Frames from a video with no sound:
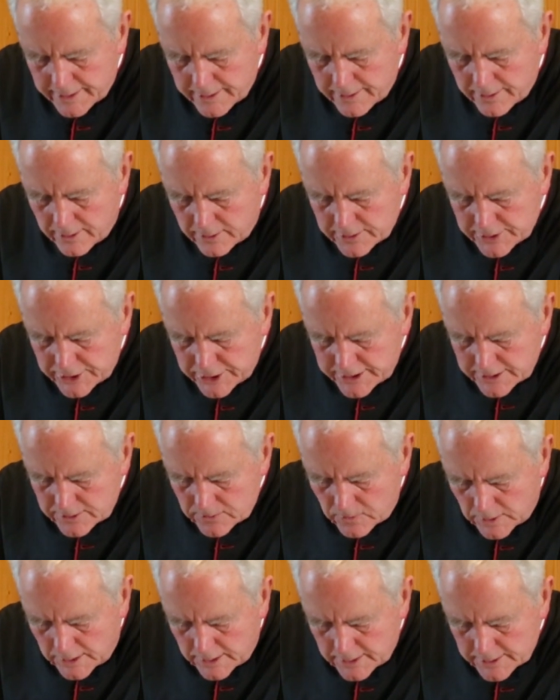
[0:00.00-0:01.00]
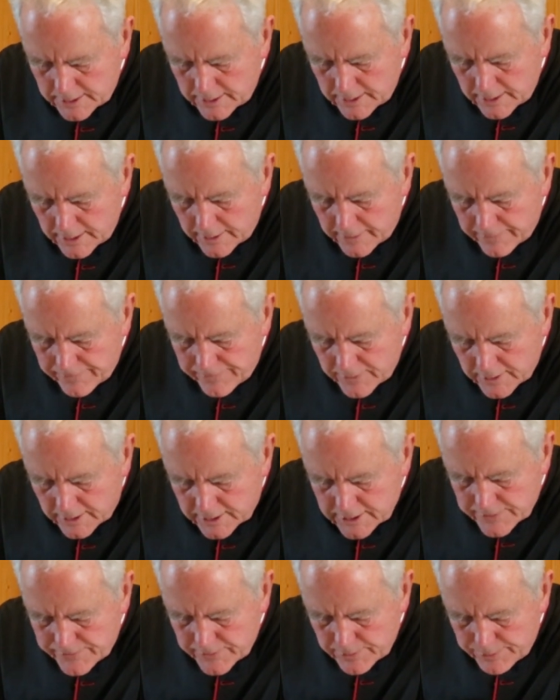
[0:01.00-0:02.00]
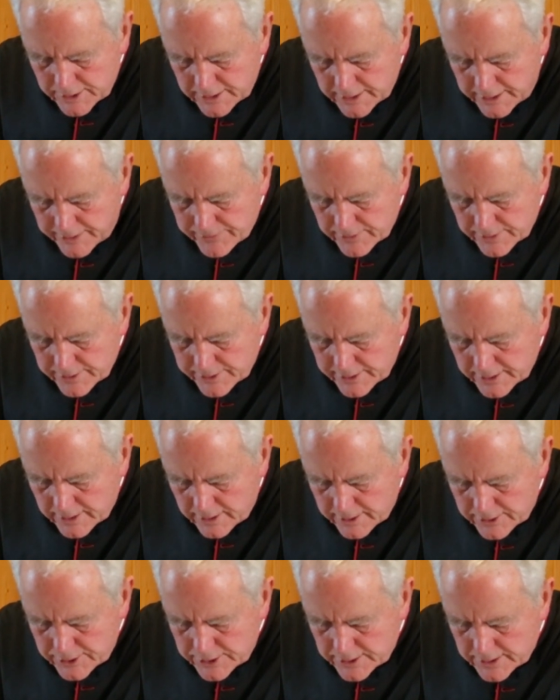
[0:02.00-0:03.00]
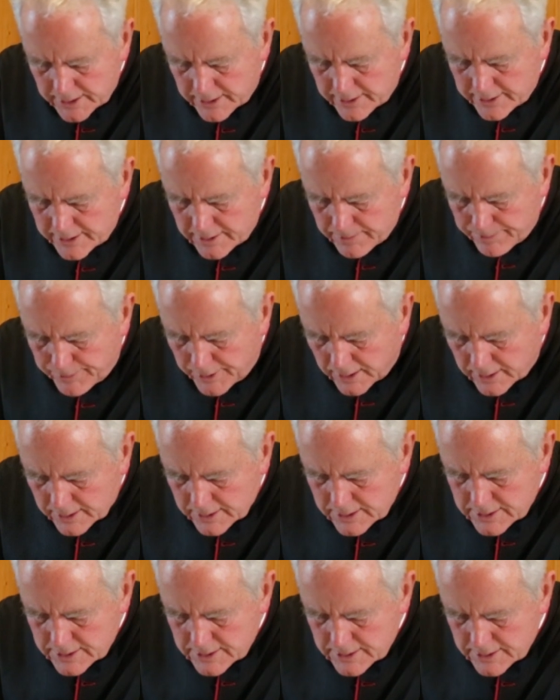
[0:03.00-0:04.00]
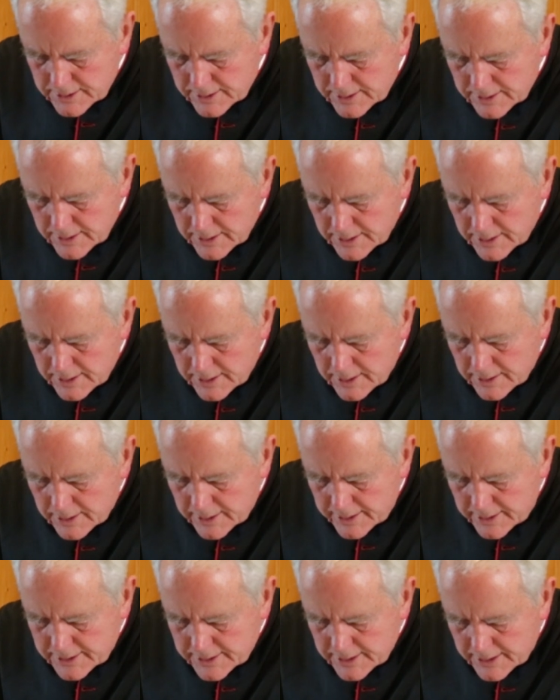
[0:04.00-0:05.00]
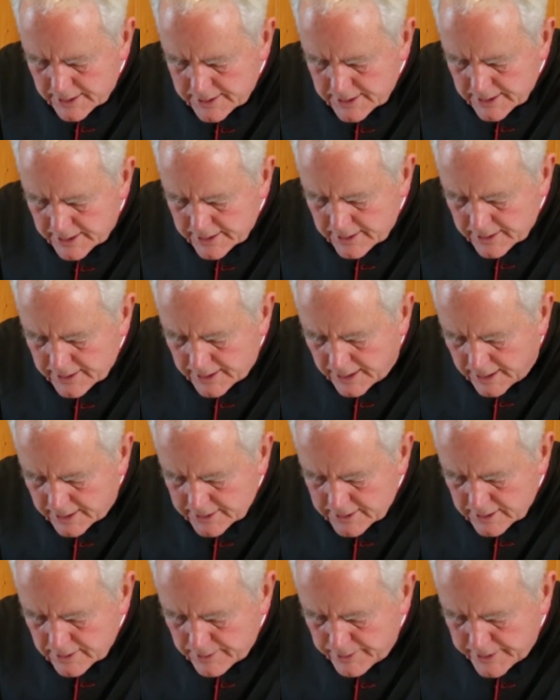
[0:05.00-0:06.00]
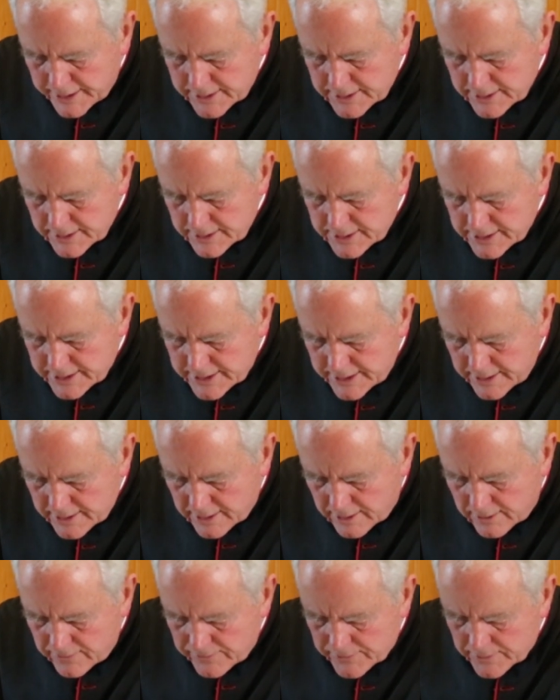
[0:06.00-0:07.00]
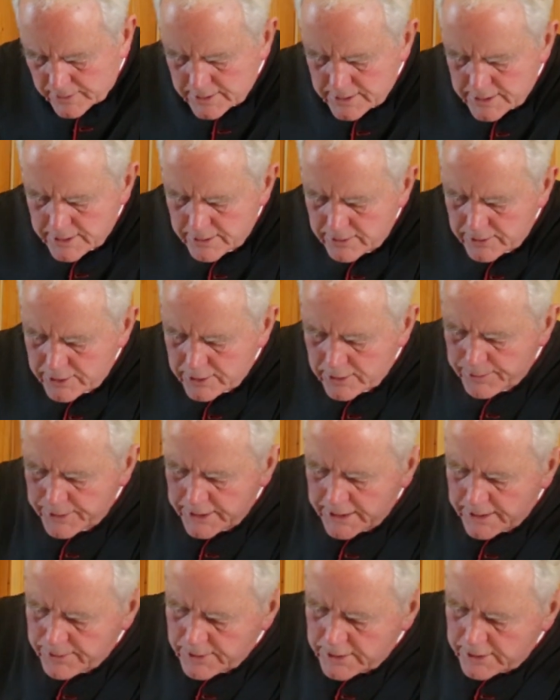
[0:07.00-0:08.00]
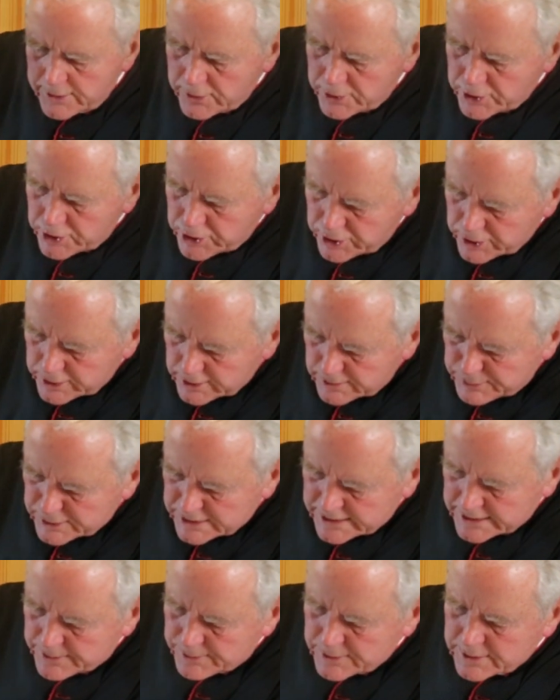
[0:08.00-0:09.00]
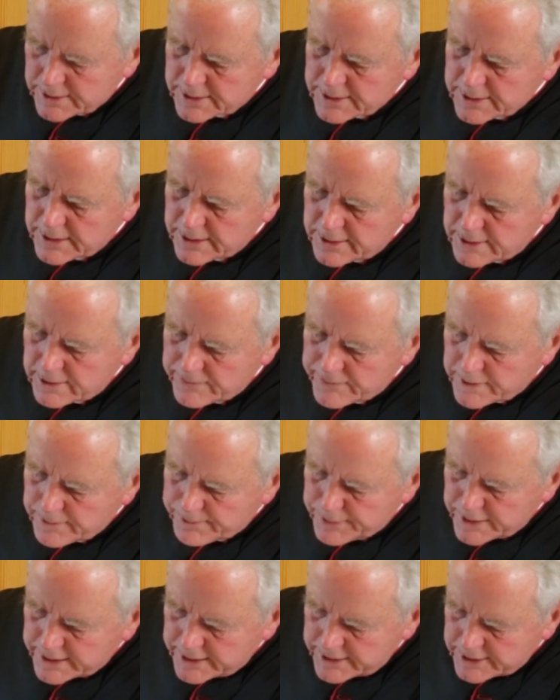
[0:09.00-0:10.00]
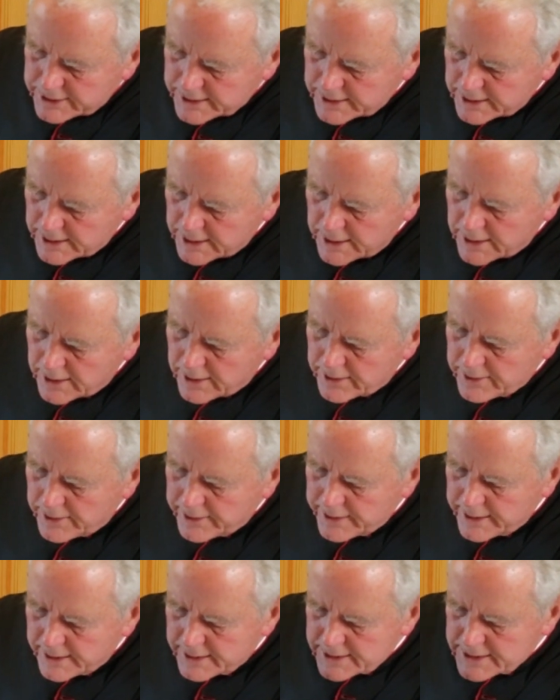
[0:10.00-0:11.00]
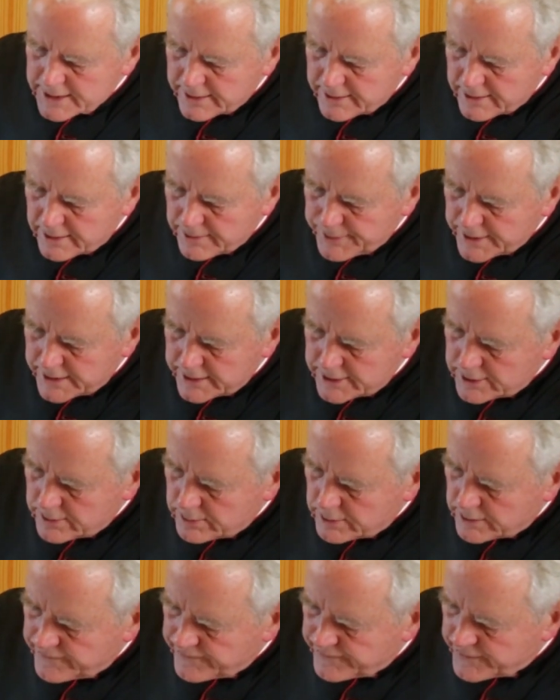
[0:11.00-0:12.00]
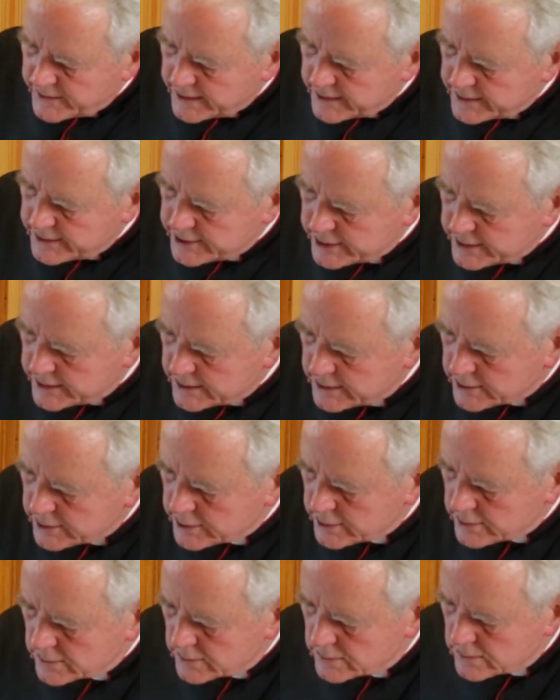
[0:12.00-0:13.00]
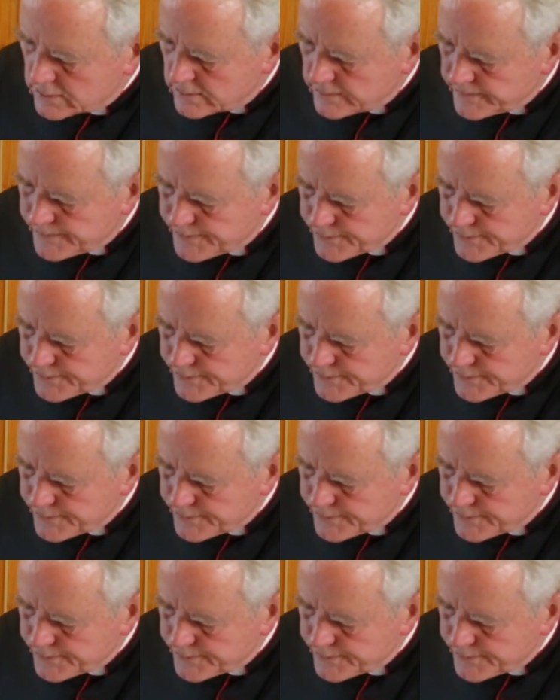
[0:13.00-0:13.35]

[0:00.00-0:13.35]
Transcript: that on sheet 1, philosopher, believer, and theologian are in a box entitled "The Heart of the Matter." See over. So you should be able to turn over the page, and on the other side of the page you would find sheet 2.